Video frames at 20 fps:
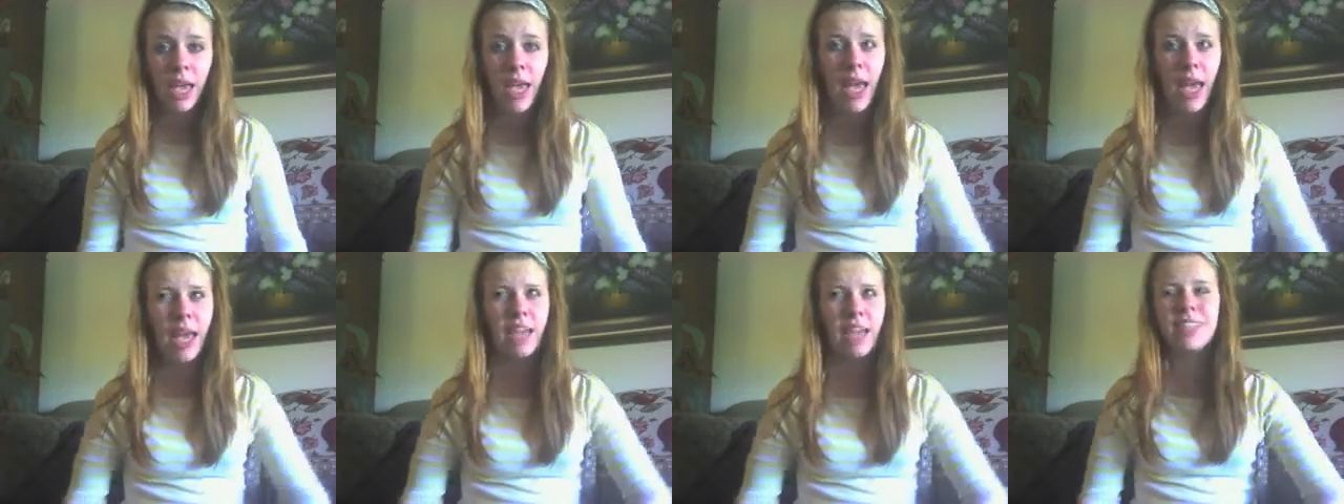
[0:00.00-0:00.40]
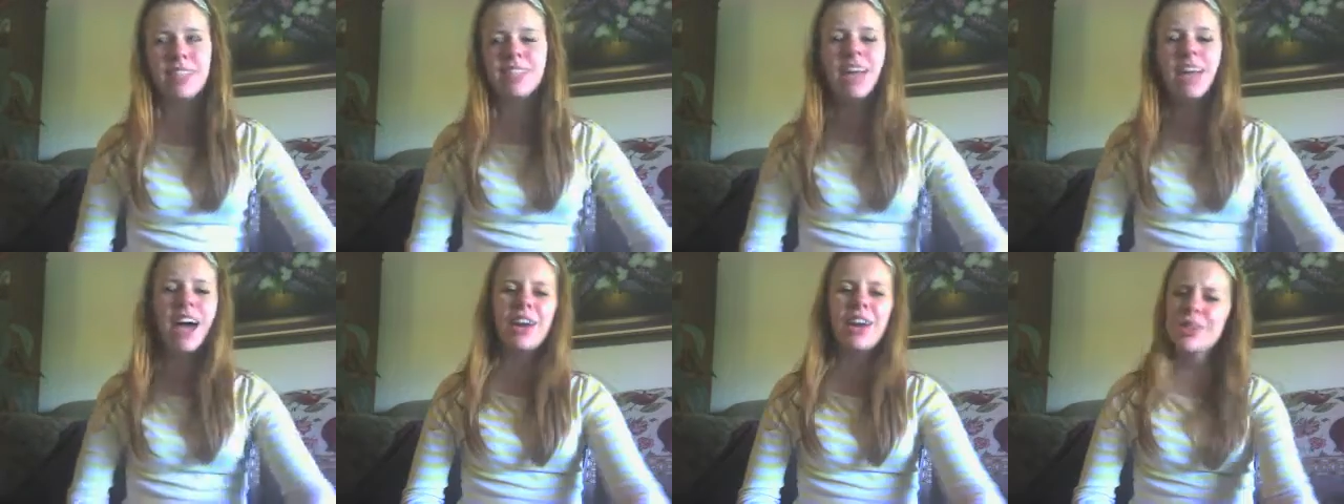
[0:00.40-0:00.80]
And
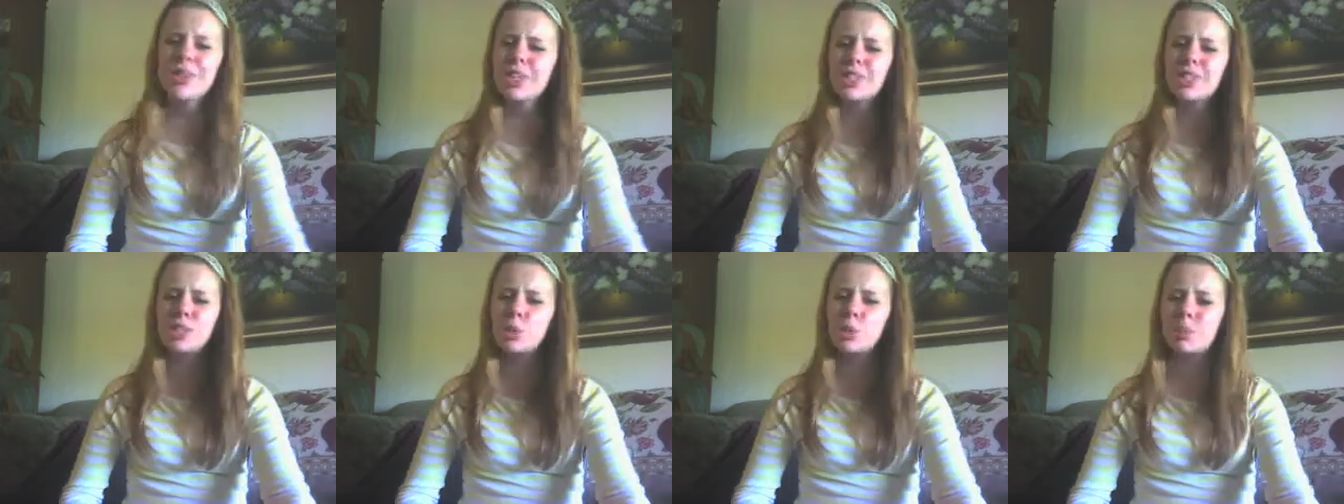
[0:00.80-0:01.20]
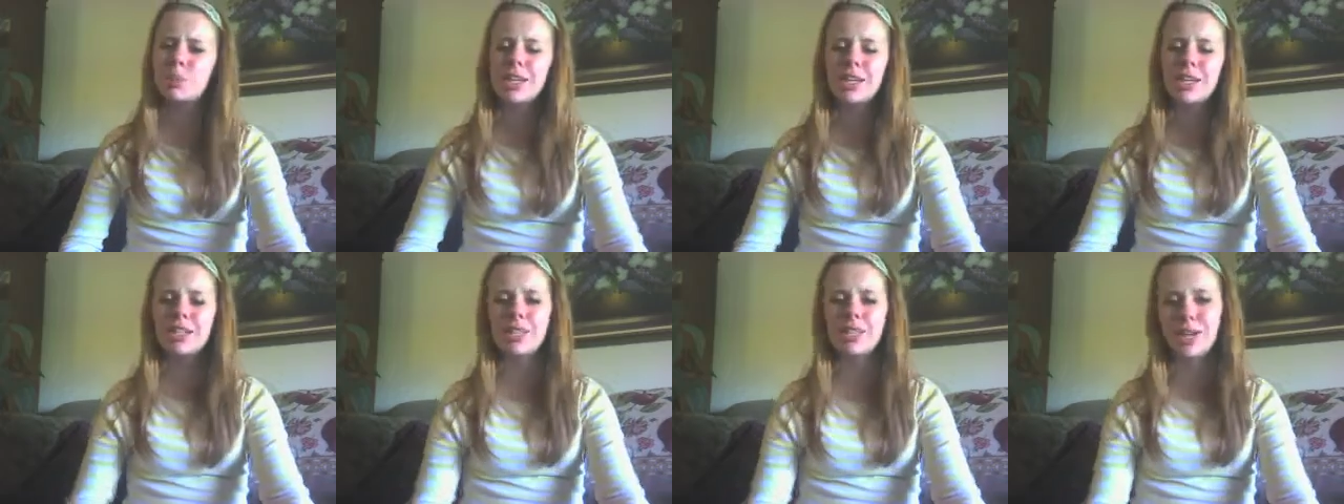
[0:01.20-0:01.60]
I don't think it's super
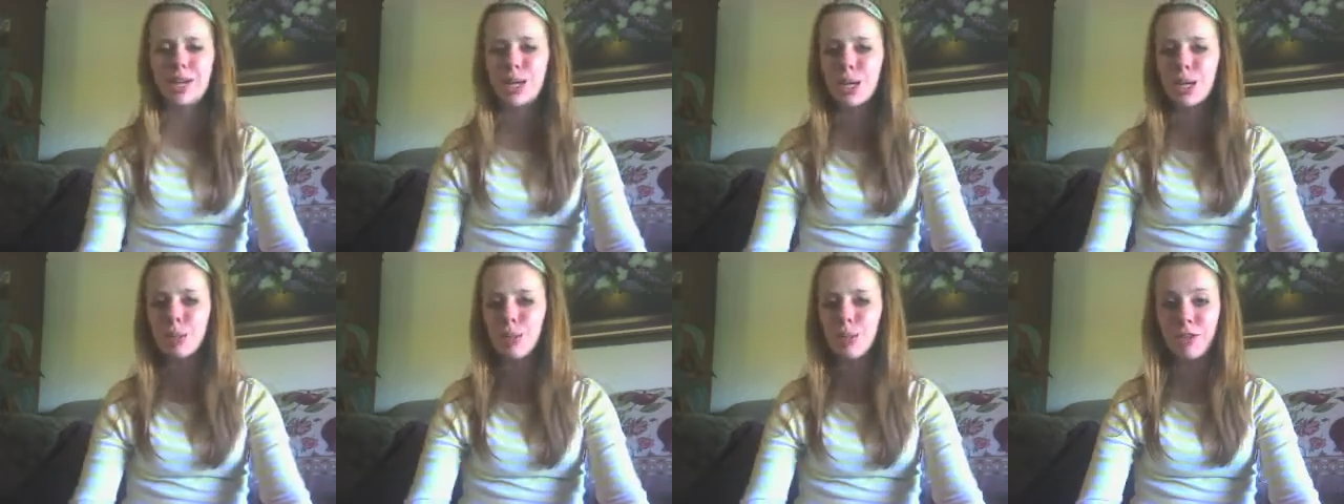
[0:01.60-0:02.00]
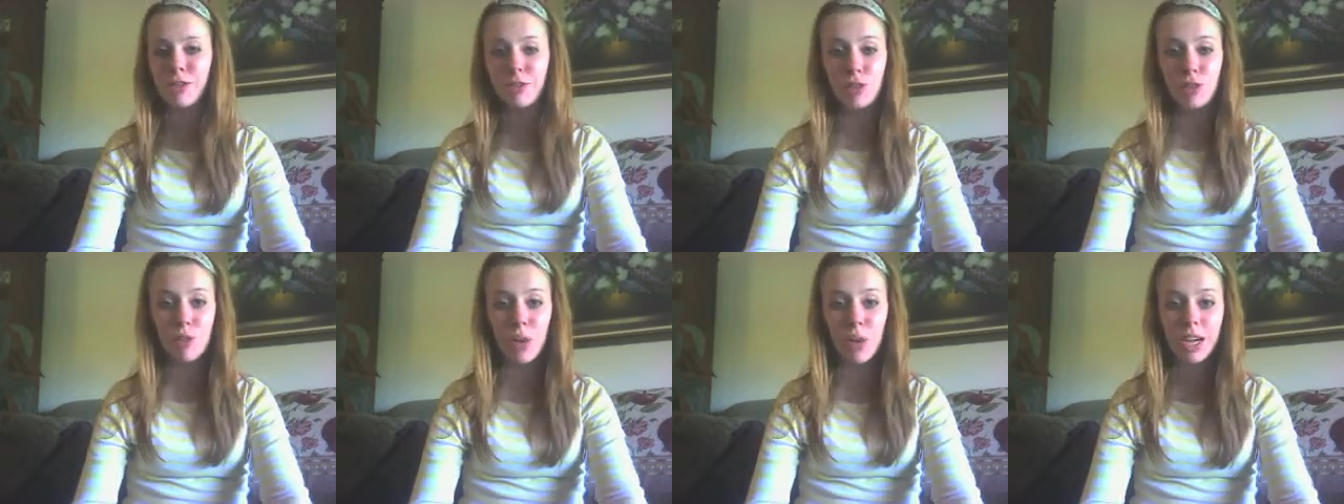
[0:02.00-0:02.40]
necessary, but
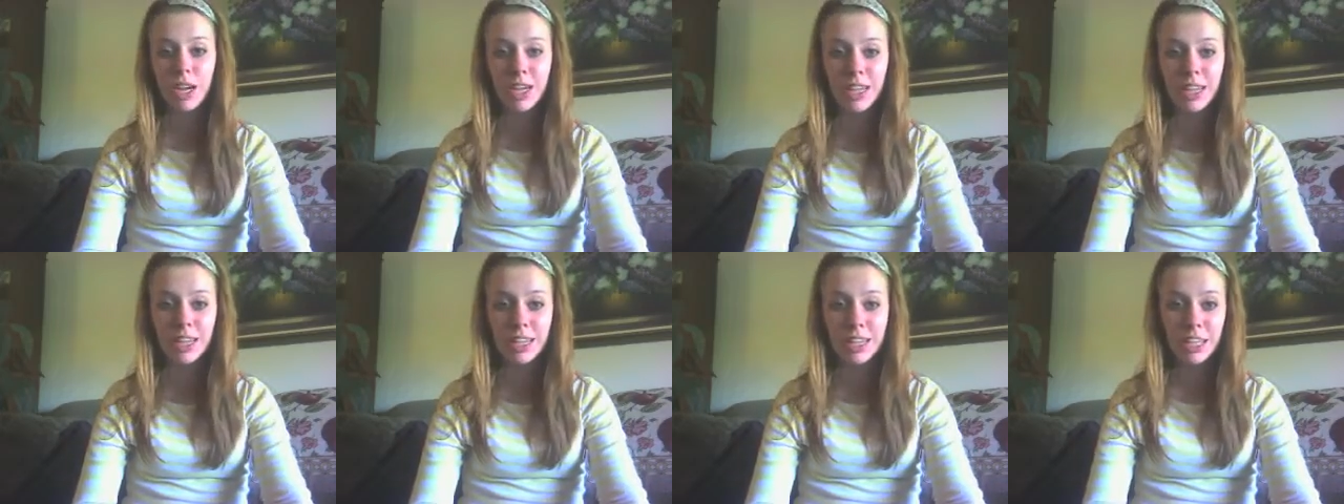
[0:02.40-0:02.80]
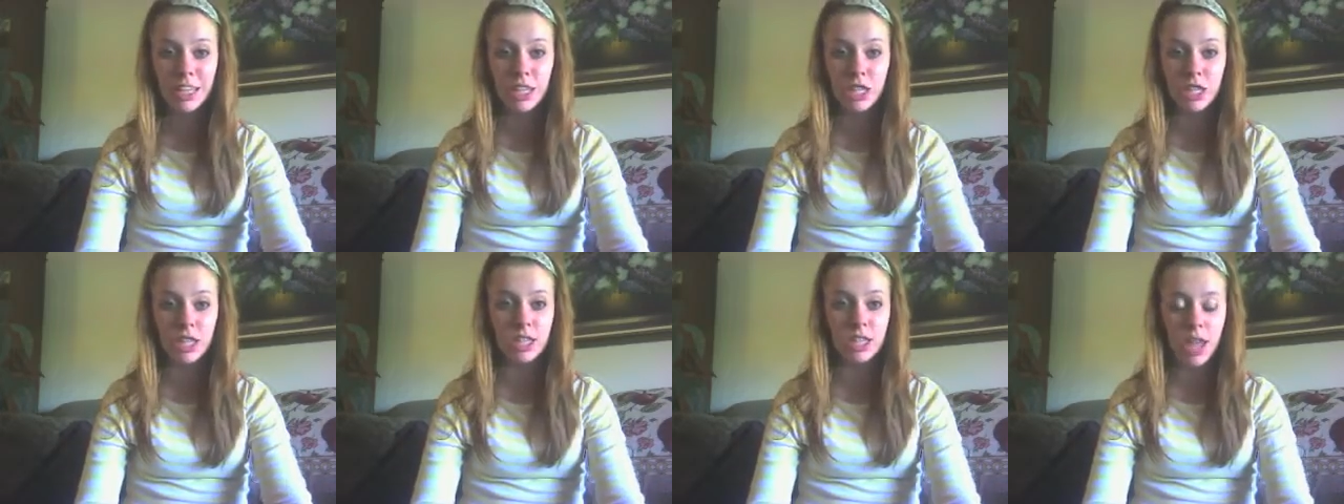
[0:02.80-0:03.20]
if you wanted it,
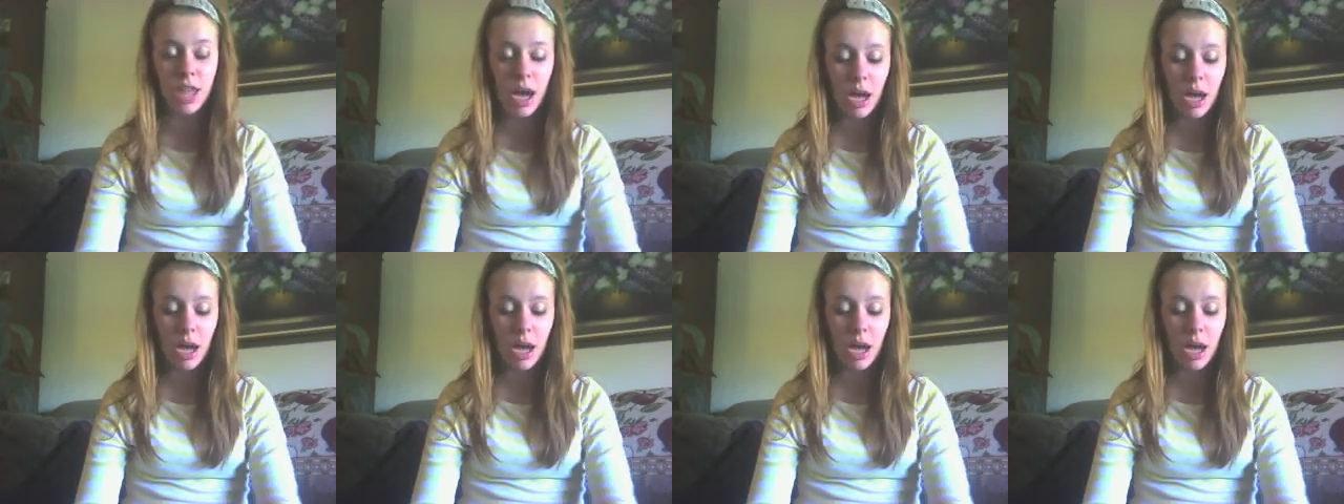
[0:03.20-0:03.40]
then